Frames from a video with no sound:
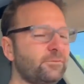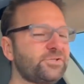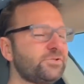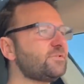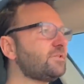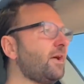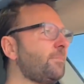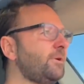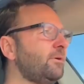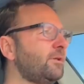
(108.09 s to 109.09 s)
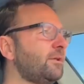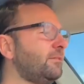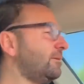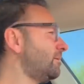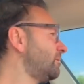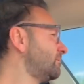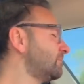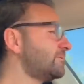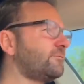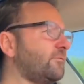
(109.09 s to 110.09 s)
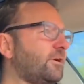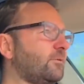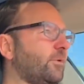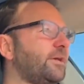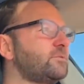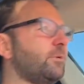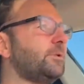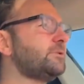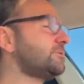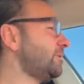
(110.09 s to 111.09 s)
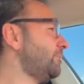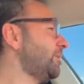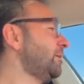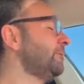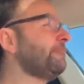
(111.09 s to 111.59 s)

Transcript: Would you stop? I know how to get there. This freaking Waze woman was telling me.